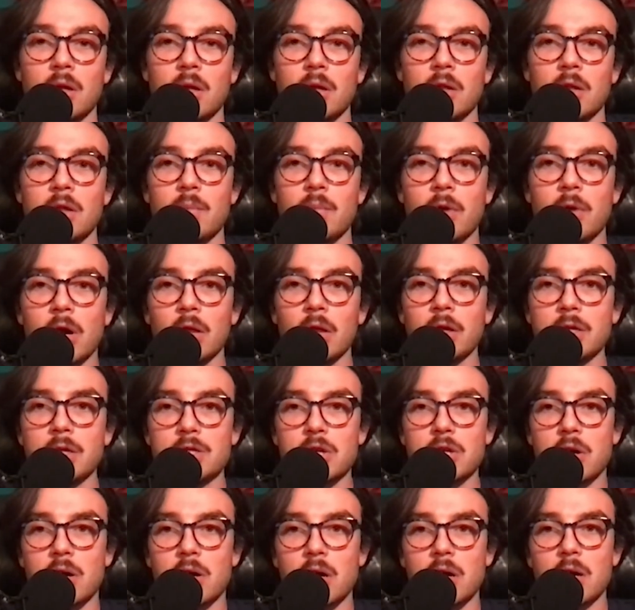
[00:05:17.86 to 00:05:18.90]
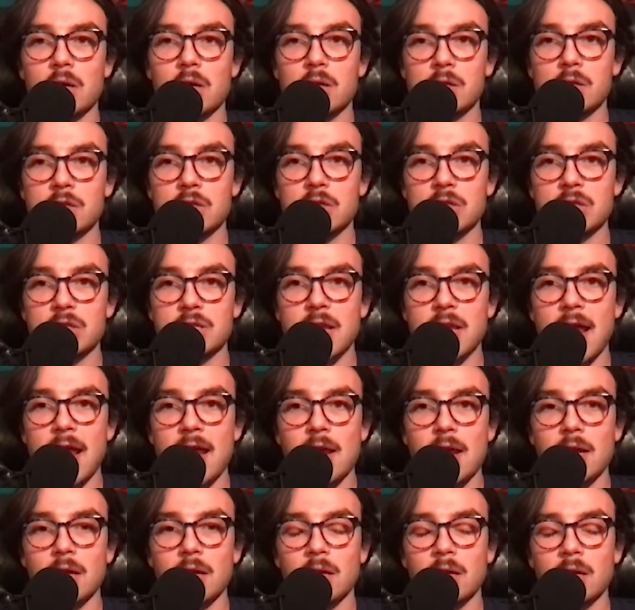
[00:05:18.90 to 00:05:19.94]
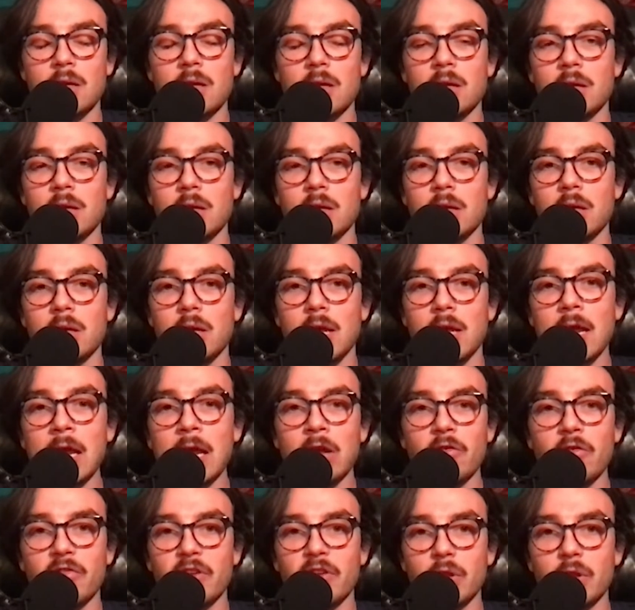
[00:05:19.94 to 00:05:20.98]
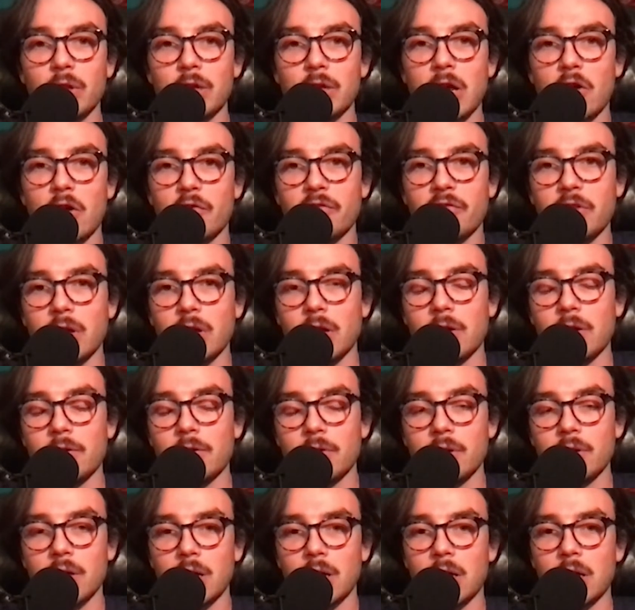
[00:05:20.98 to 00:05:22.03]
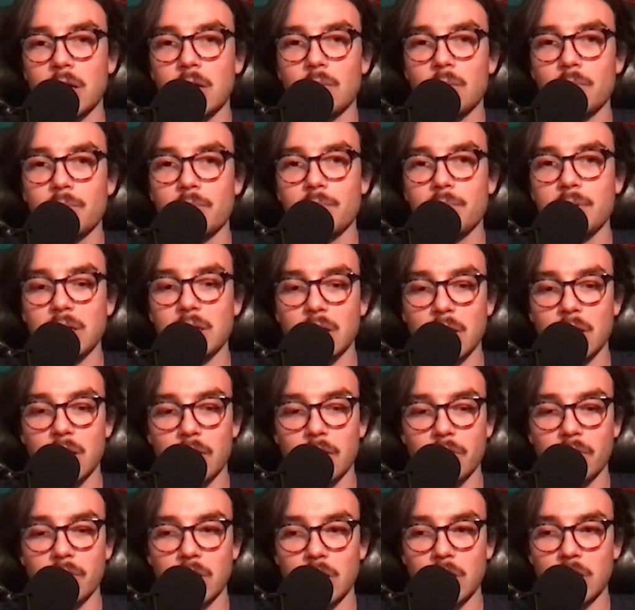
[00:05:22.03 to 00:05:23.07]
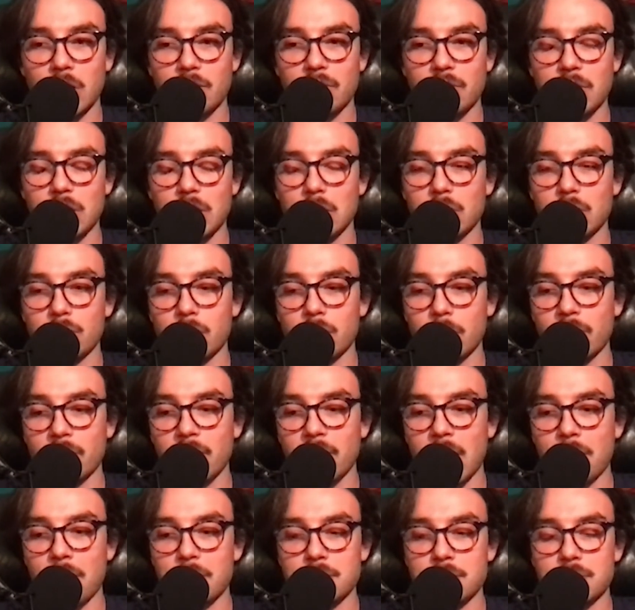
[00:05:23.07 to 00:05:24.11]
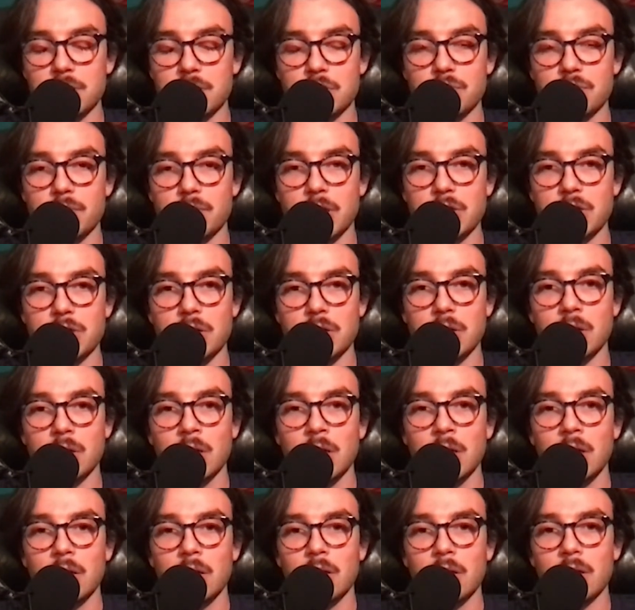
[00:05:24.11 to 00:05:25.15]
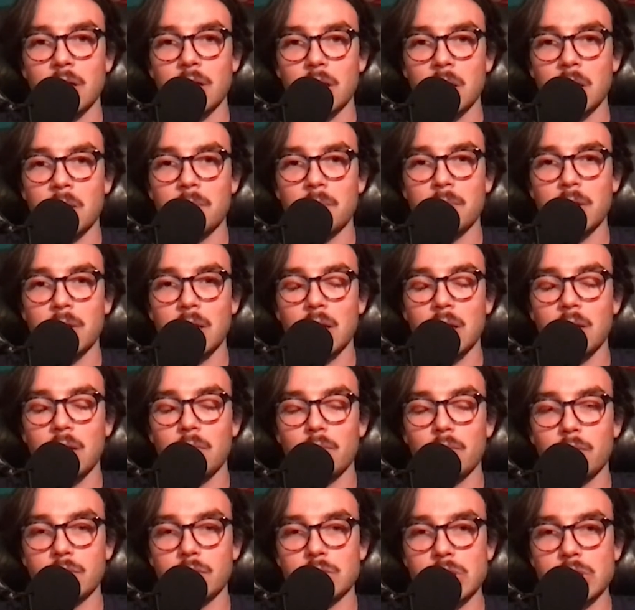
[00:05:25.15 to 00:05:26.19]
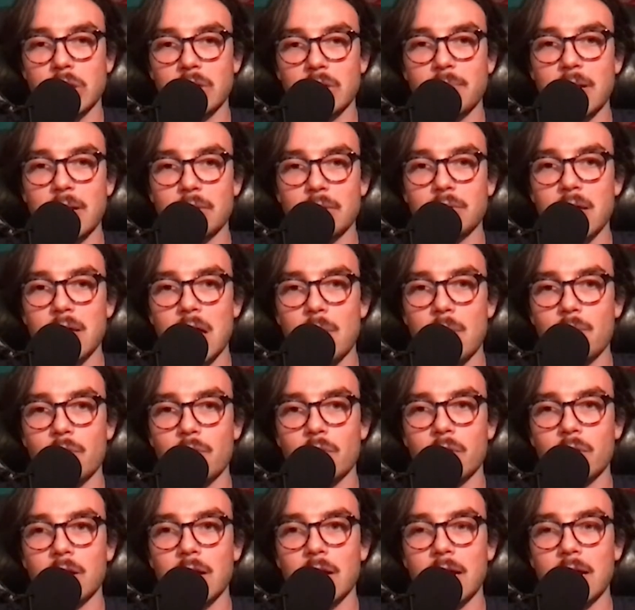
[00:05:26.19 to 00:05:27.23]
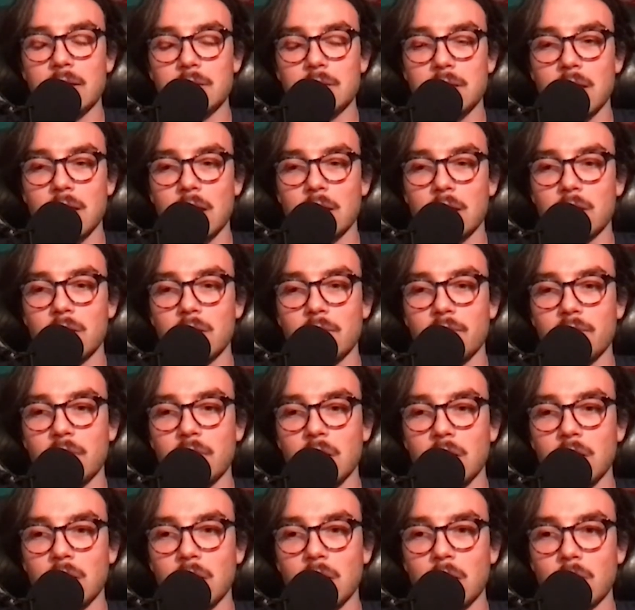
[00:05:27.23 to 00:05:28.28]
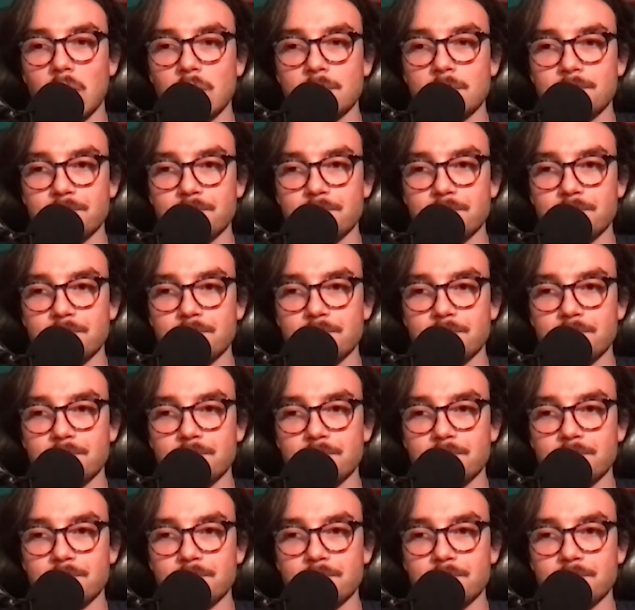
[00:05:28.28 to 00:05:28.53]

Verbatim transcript: The Marlins are staying in Philadelphia um, because of the coronavirus situation. Um, and we'll talk about that more at the end of the video.